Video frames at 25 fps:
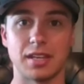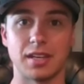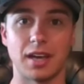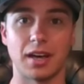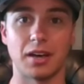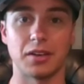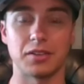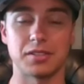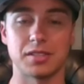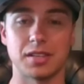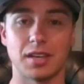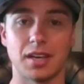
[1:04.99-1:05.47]

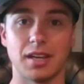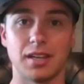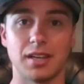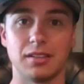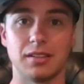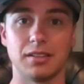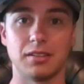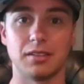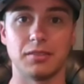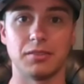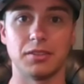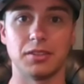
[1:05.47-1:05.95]

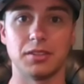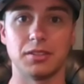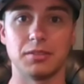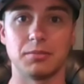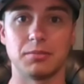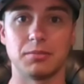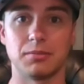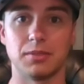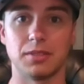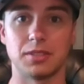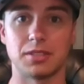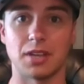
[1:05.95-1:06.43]
outside the
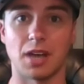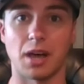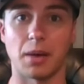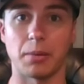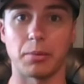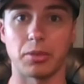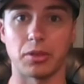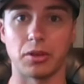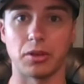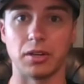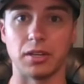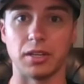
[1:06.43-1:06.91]

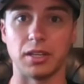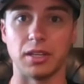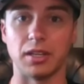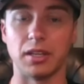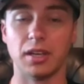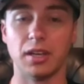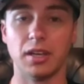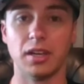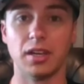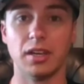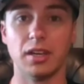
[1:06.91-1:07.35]
top 30.